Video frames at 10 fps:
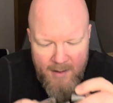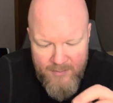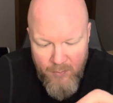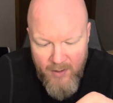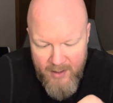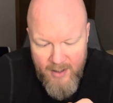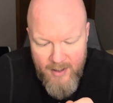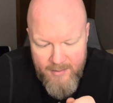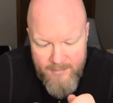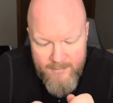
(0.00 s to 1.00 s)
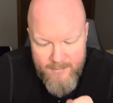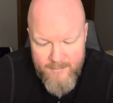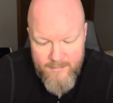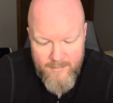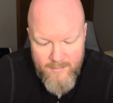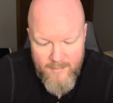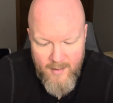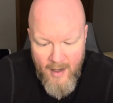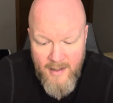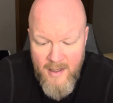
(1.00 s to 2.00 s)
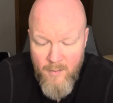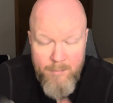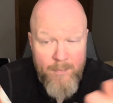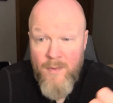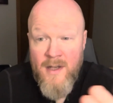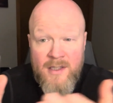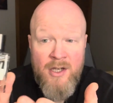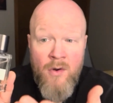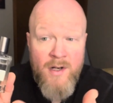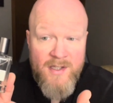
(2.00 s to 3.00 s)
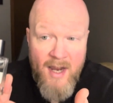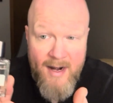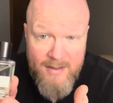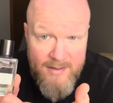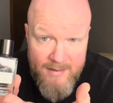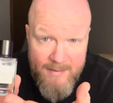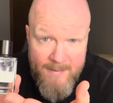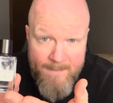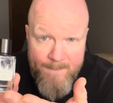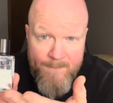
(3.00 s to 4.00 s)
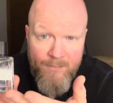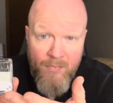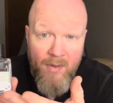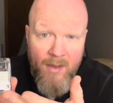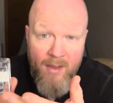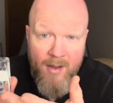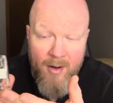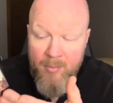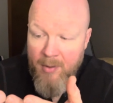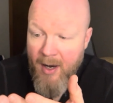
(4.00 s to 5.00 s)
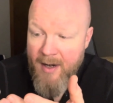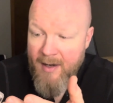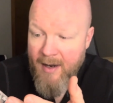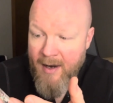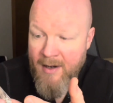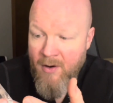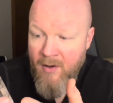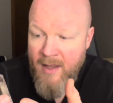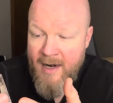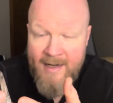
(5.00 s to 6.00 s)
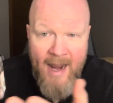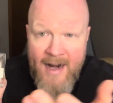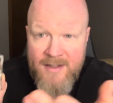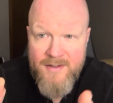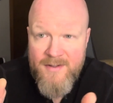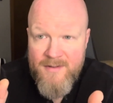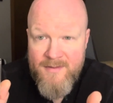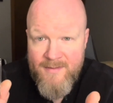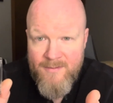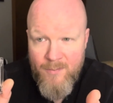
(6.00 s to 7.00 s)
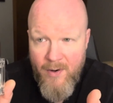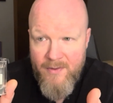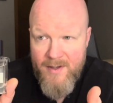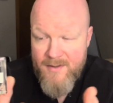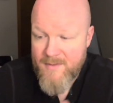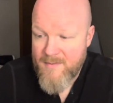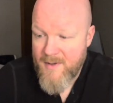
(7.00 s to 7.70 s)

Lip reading: It's really good. I think it's unisex, but I know a lot of guys wear this.